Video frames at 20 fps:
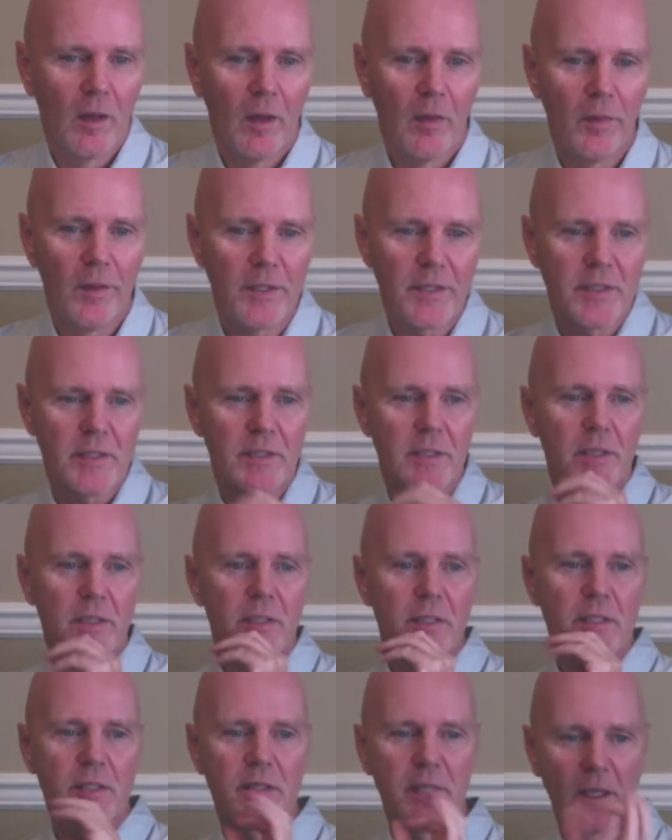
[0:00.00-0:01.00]
This
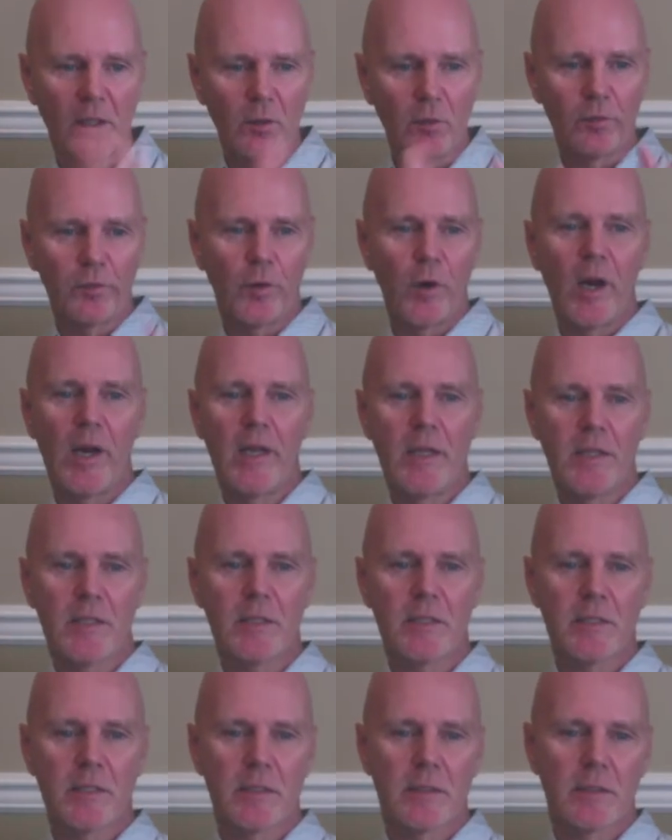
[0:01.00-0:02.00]
single
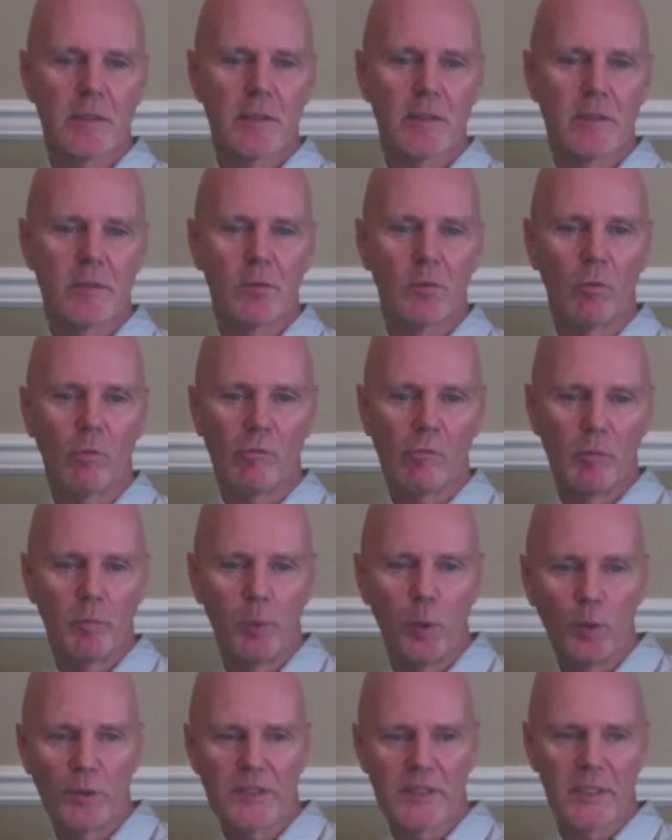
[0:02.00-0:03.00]
phrase, or
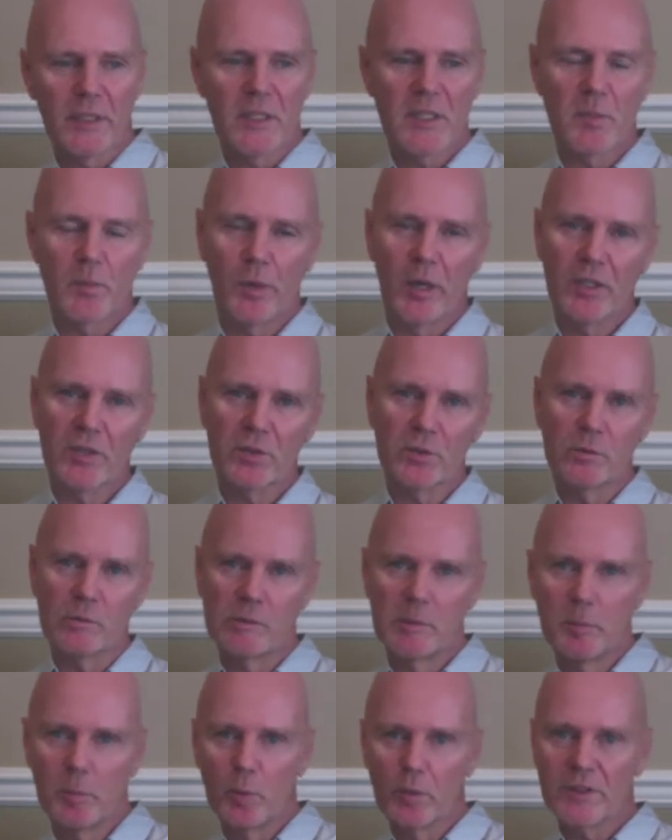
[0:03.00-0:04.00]
reporting expression, or
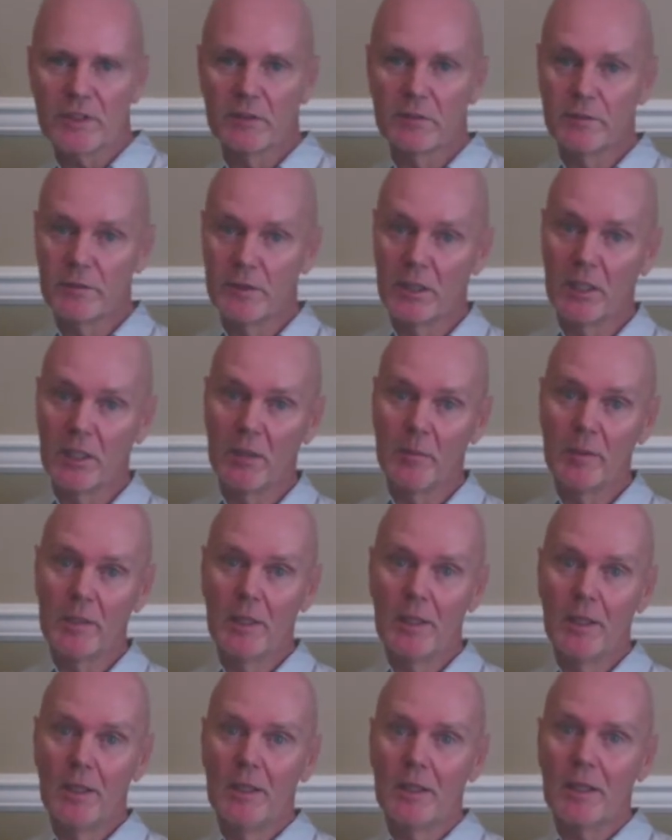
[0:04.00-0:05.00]
reporting verb,
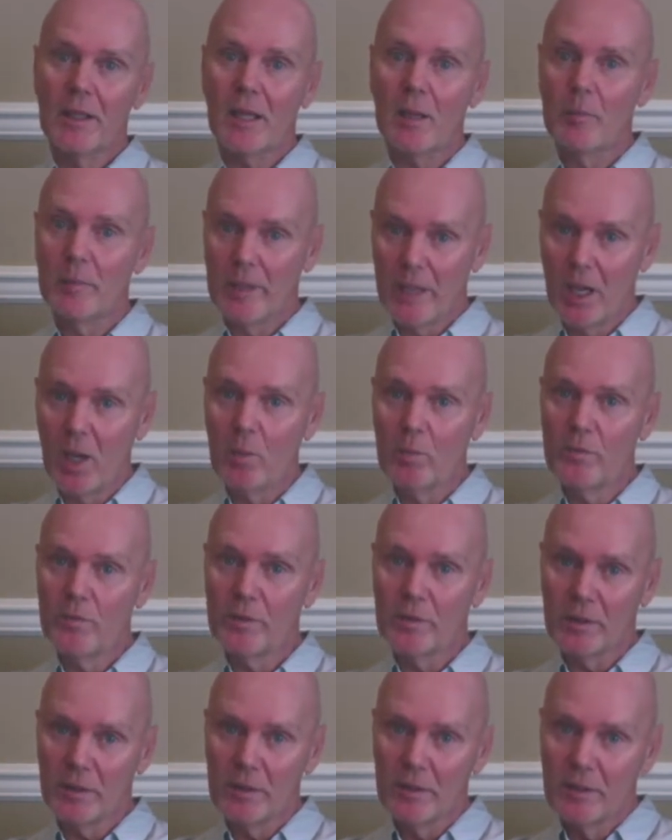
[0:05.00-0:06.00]
can be
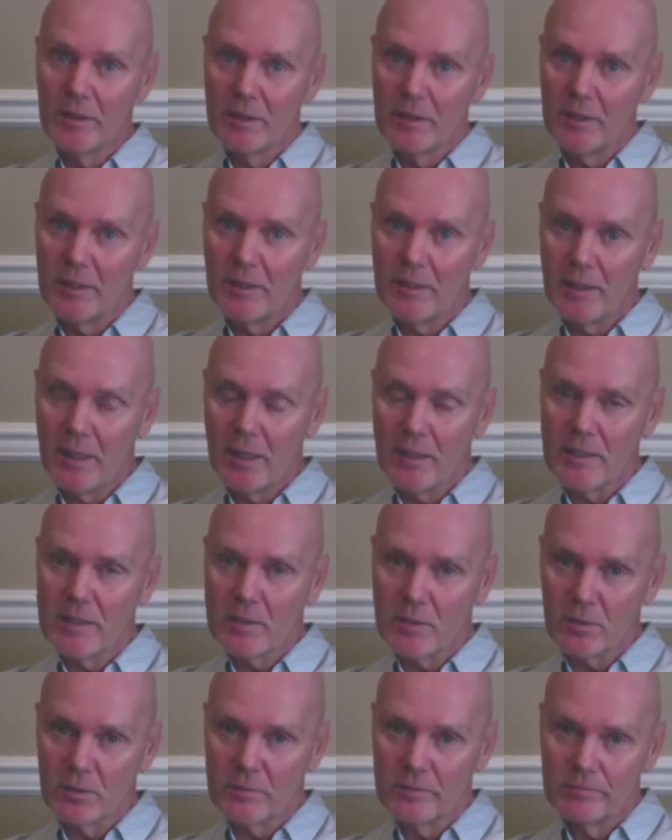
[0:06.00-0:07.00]
helpful in
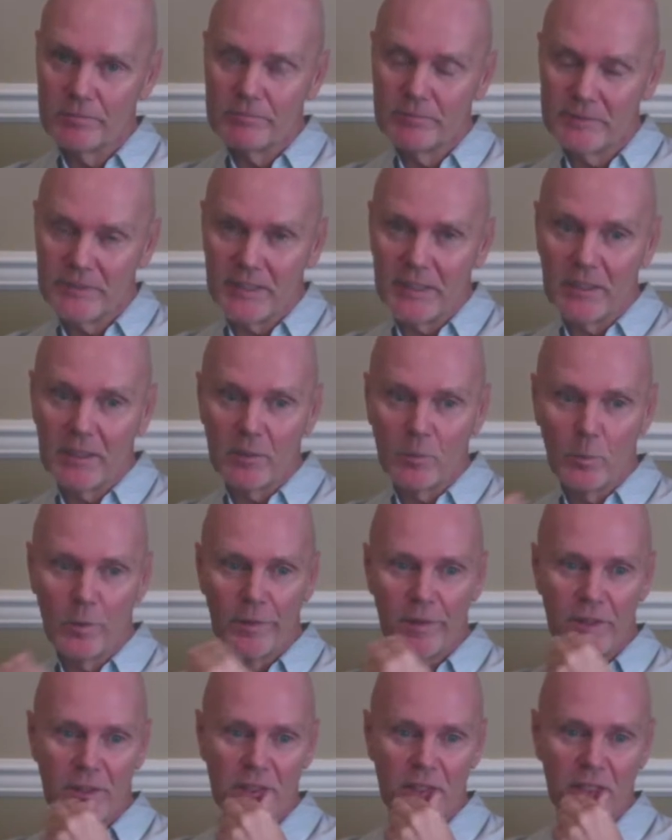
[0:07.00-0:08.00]
sort of dealing with
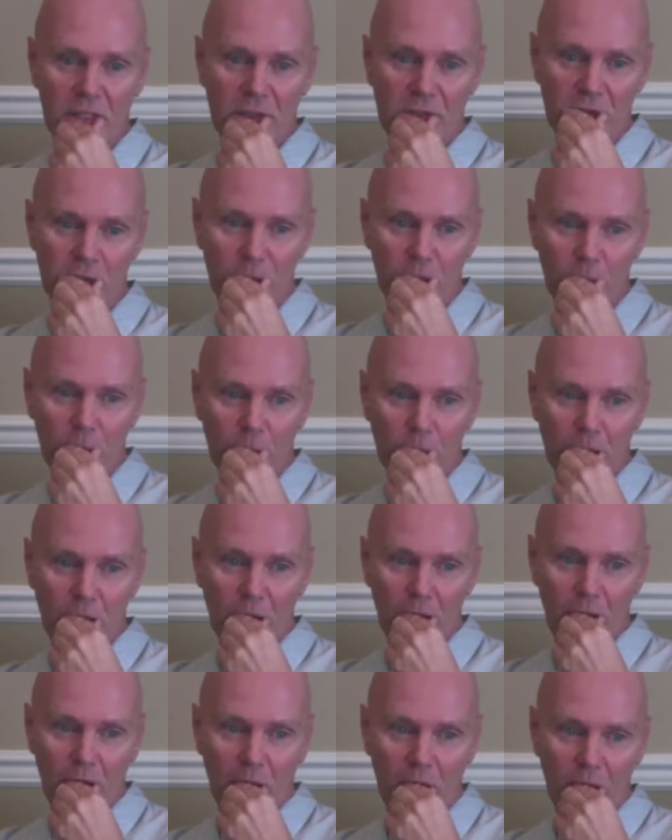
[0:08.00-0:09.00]
this issue.
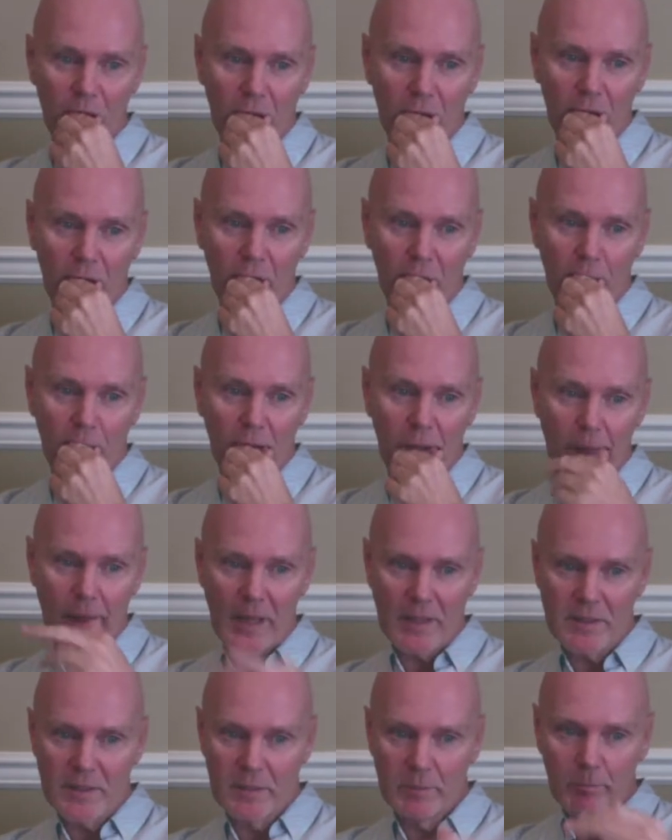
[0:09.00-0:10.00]
And
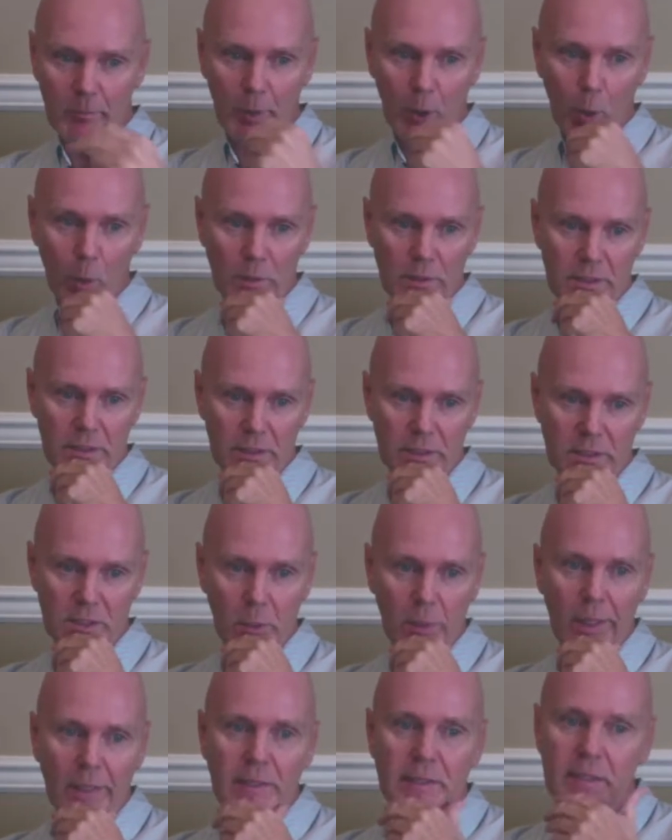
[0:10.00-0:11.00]
that's in bold here. So an
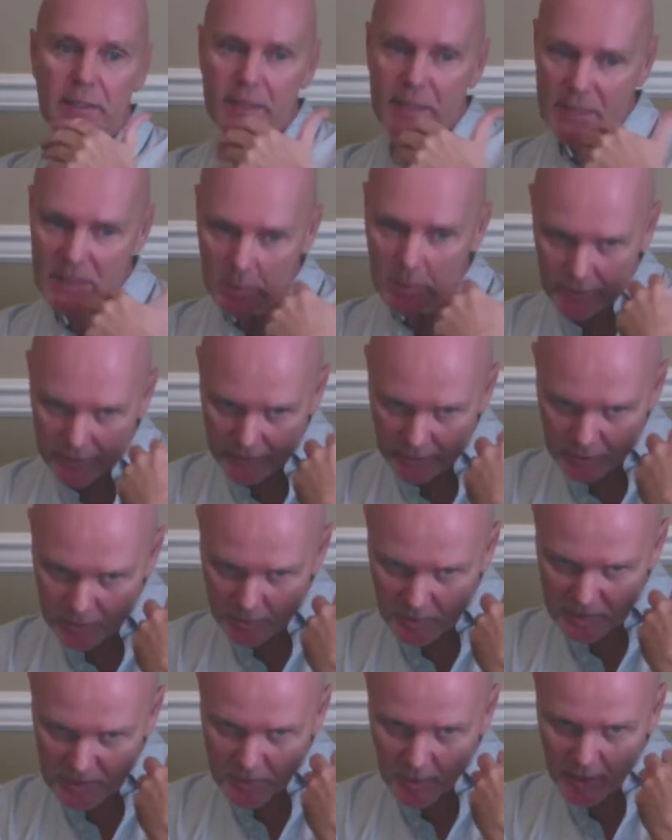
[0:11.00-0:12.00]
interdisciplinary
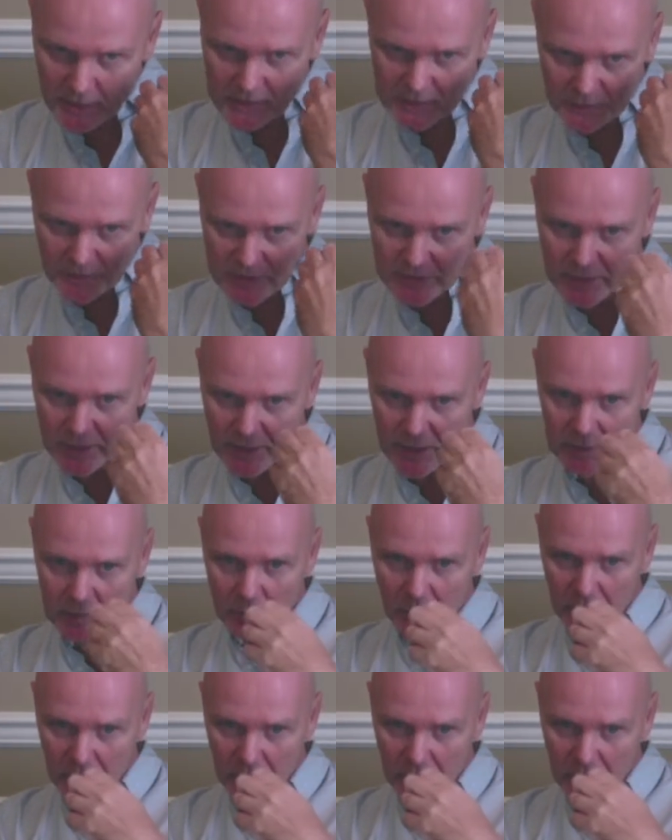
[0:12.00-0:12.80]
perspective is taken by